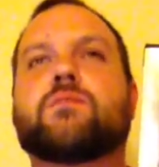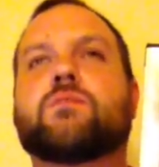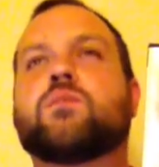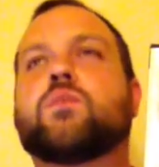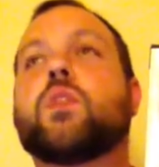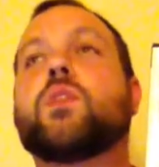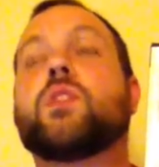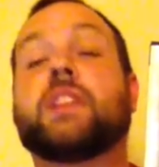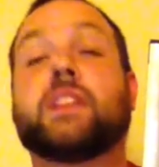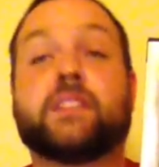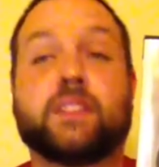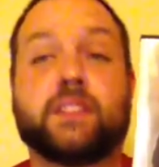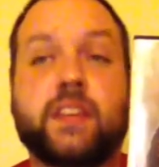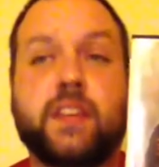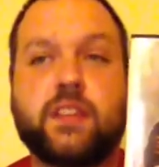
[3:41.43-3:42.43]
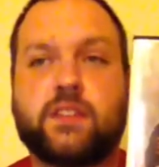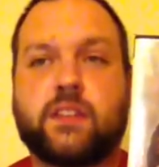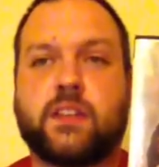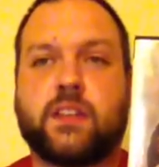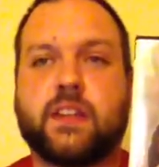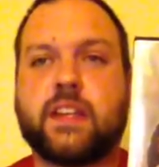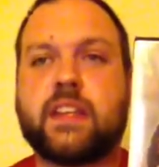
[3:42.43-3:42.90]
ruining the
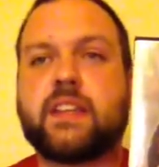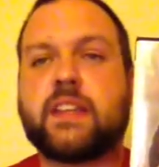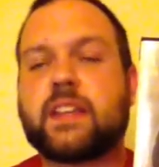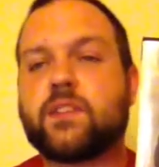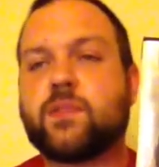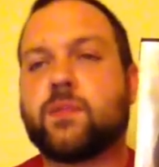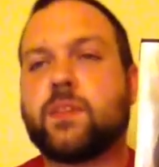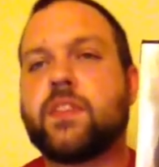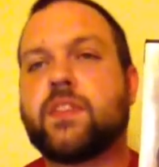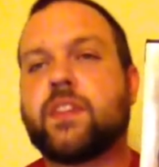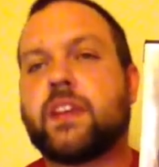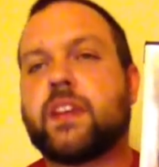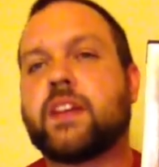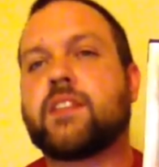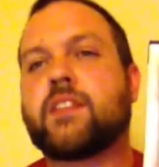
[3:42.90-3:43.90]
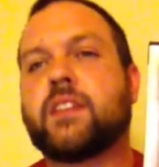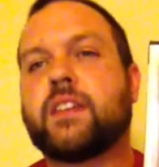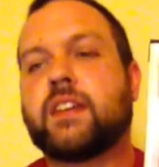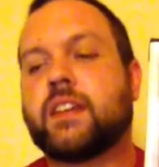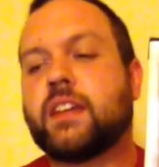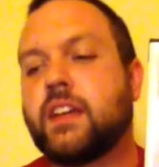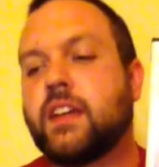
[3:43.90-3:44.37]
tension. And that's one thing I
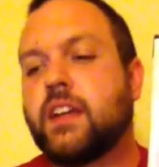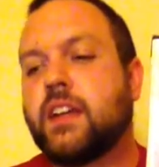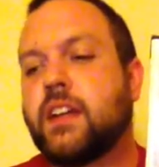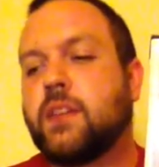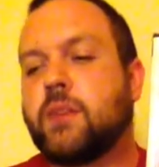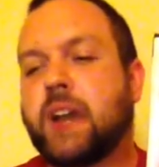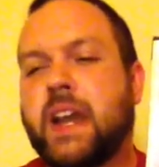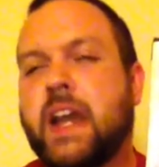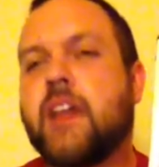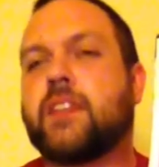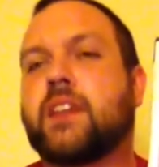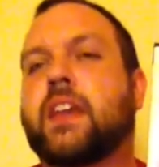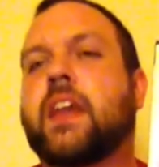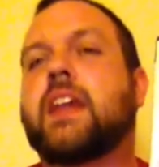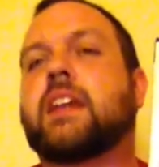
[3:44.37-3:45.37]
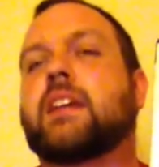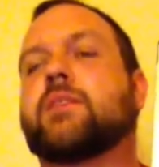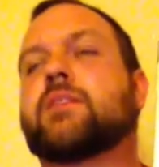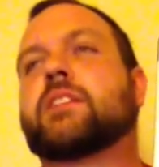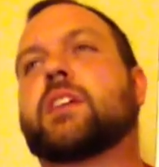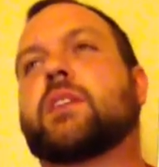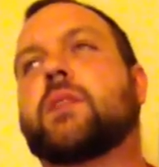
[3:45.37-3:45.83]
think. Right out of the gate, I
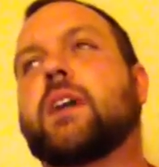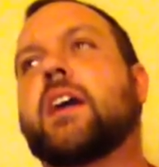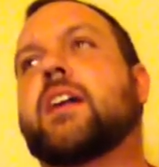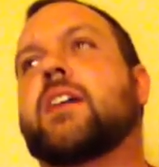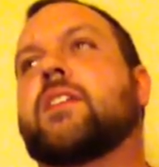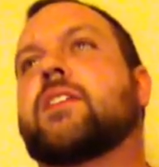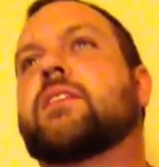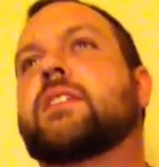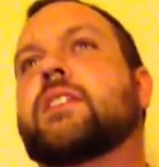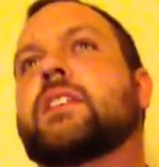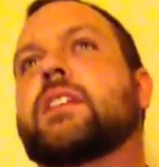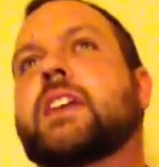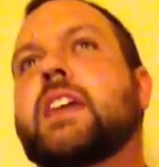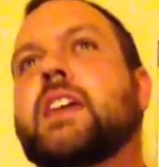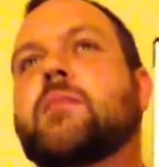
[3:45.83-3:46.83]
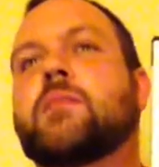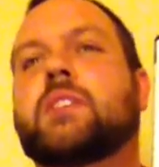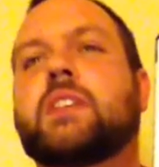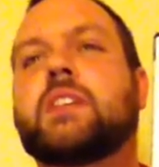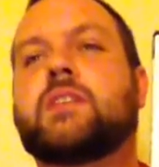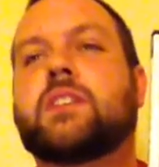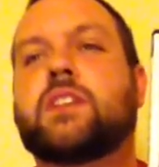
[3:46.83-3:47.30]
was like, wow, I can't
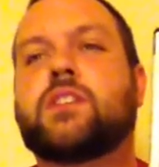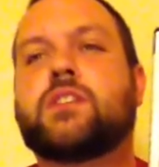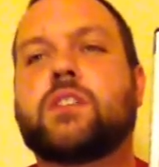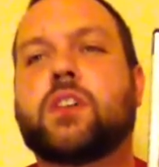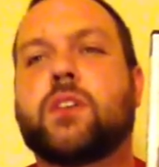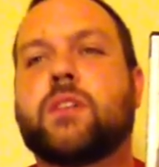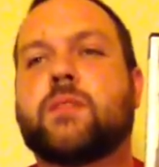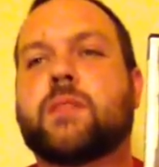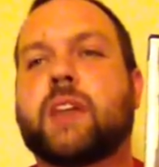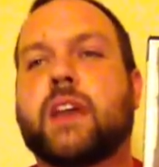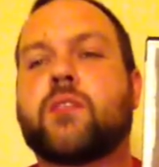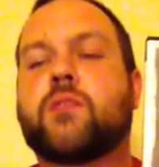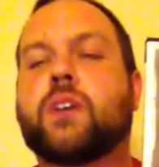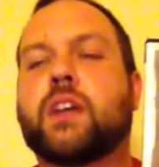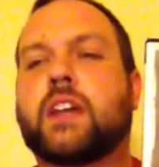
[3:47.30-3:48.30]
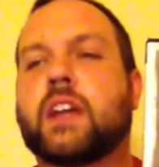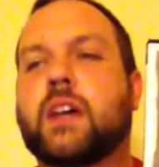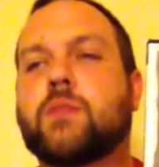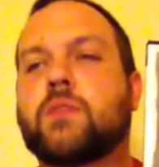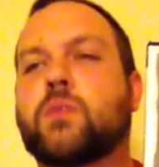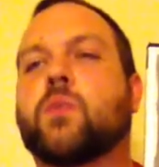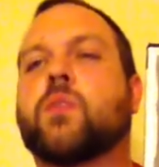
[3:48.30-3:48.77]
believe they showed him that quick. And I
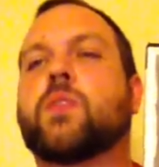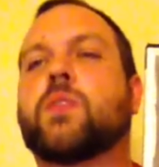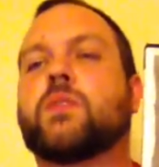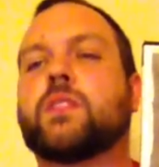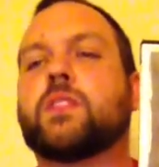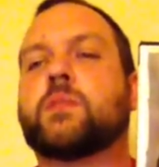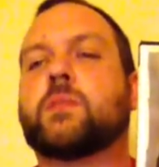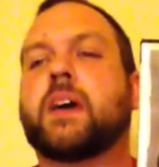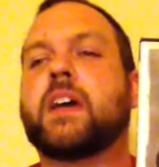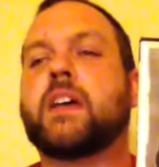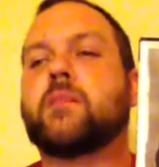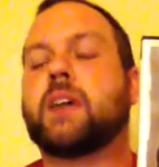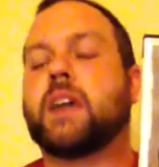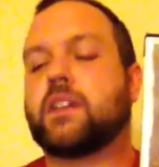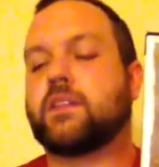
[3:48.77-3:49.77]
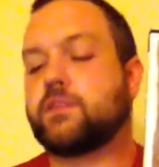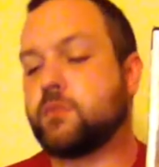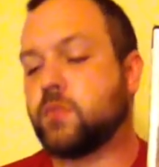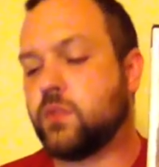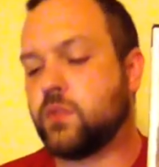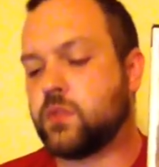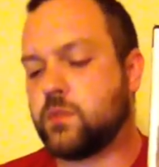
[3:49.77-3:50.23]
was warned of this by Headbanger from
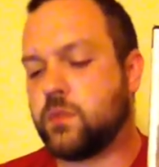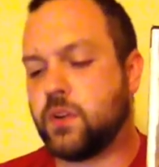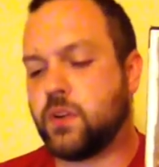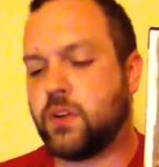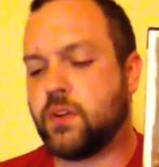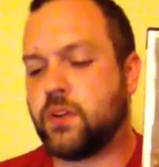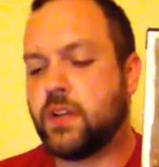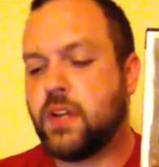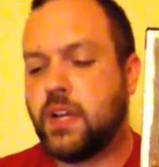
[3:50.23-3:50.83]
Horror's Ball.